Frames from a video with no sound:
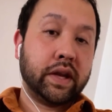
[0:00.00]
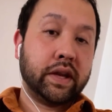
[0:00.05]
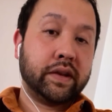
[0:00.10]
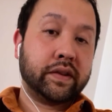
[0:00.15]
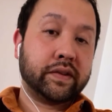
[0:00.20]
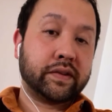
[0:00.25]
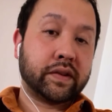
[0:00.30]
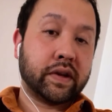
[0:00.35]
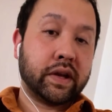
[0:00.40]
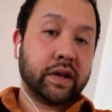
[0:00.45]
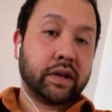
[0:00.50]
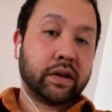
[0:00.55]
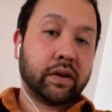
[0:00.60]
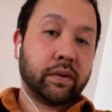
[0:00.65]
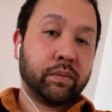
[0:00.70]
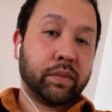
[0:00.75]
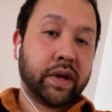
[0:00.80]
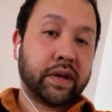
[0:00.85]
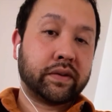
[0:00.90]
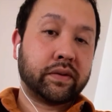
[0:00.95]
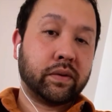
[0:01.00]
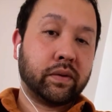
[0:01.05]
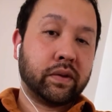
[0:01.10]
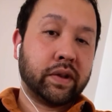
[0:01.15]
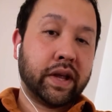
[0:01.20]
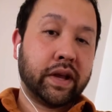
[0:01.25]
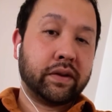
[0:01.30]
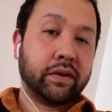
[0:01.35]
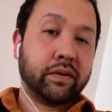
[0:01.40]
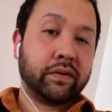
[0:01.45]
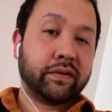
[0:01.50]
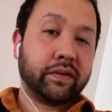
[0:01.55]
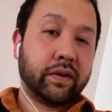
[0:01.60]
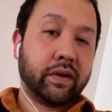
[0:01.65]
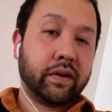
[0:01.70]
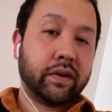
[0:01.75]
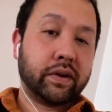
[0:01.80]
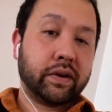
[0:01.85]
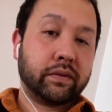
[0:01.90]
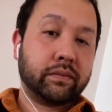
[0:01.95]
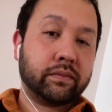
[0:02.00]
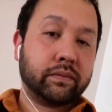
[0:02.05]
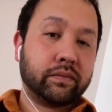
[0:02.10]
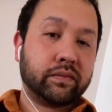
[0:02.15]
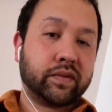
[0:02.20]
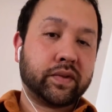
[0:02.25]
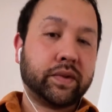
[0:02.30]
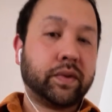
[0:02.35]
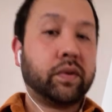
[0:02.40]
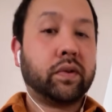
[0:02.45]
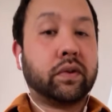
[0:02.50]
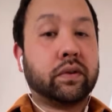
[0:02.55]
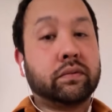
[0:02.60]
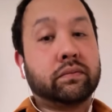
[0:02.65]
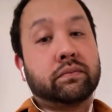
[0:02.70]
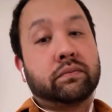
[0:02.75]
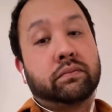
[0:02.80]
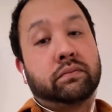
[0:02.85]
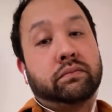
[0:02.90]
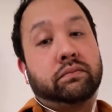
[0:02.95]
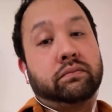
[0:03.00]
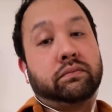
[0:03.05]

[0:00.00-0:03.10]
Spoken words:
Any desire to come back to Orlando, Florida? Sure.